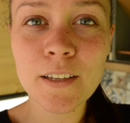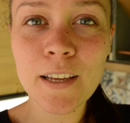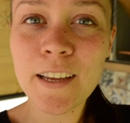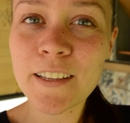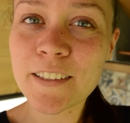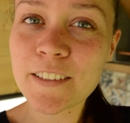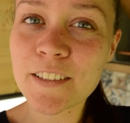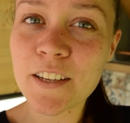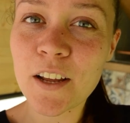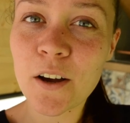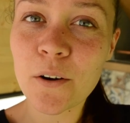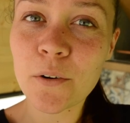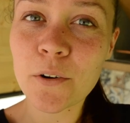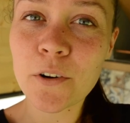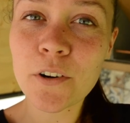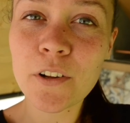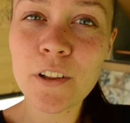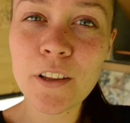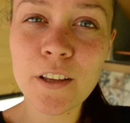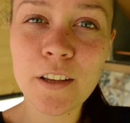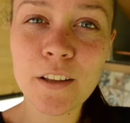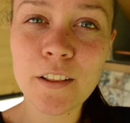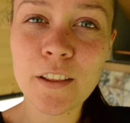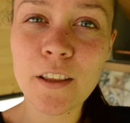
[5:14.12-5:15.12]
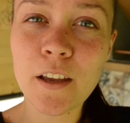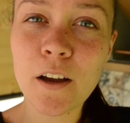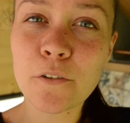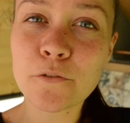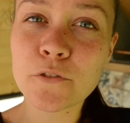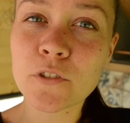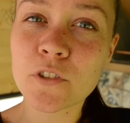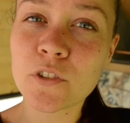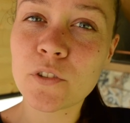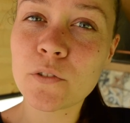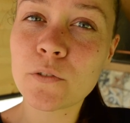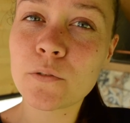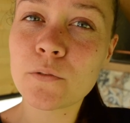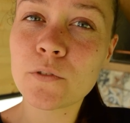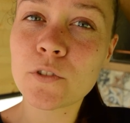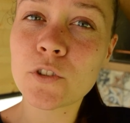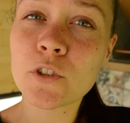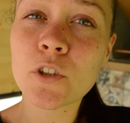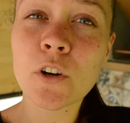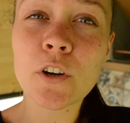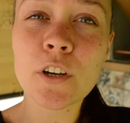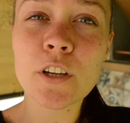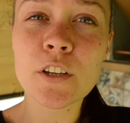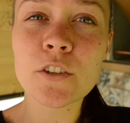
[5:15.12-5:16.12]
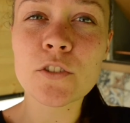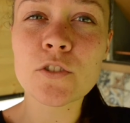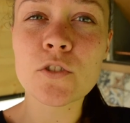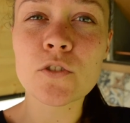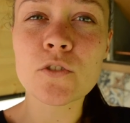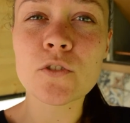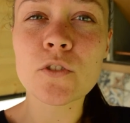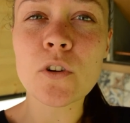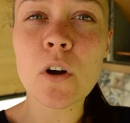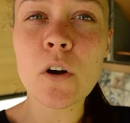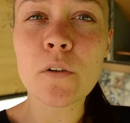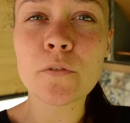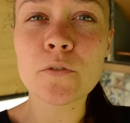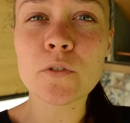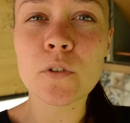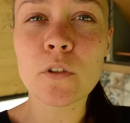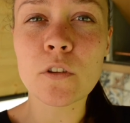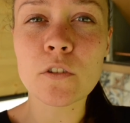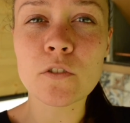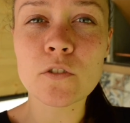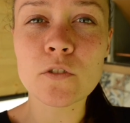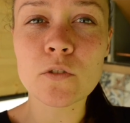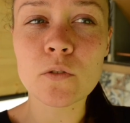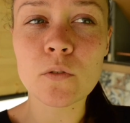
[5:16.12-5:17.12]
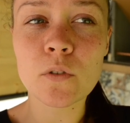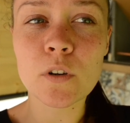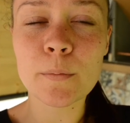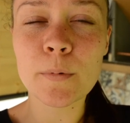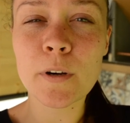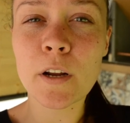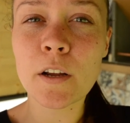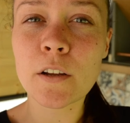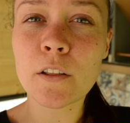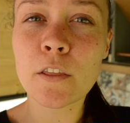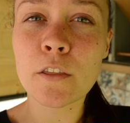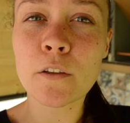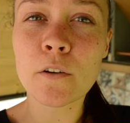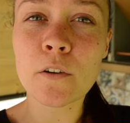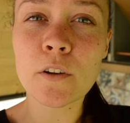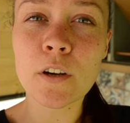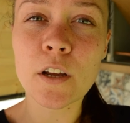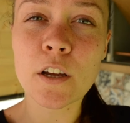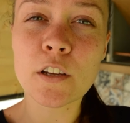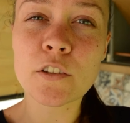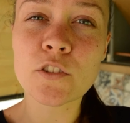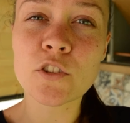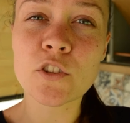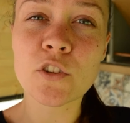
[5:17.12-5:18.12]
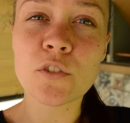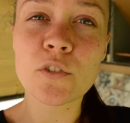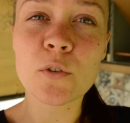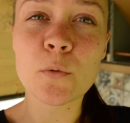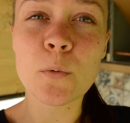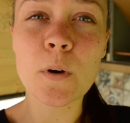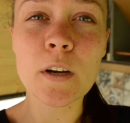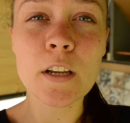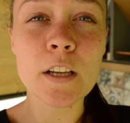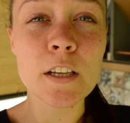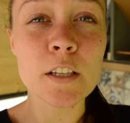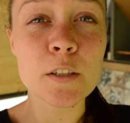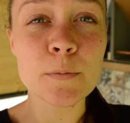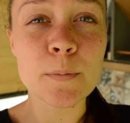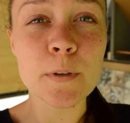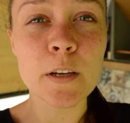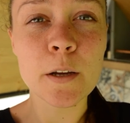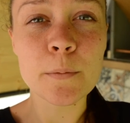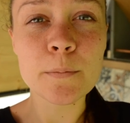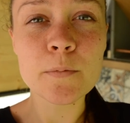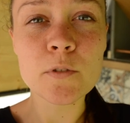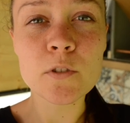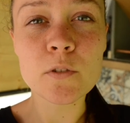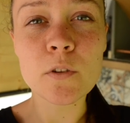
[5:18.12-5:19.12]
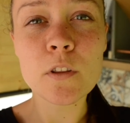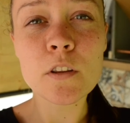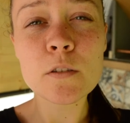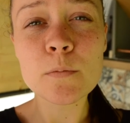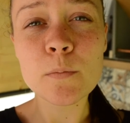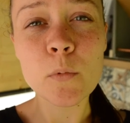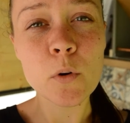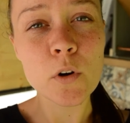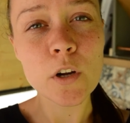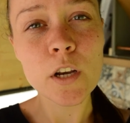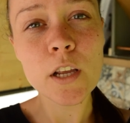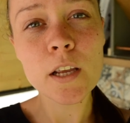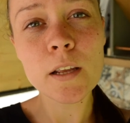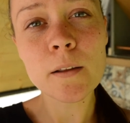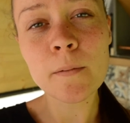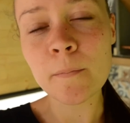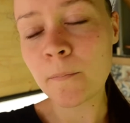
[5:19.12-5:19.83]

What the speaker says: It's now early in the afternoon. Jordi is just off to the store, but I thought I'd show you what he's been up to this morning.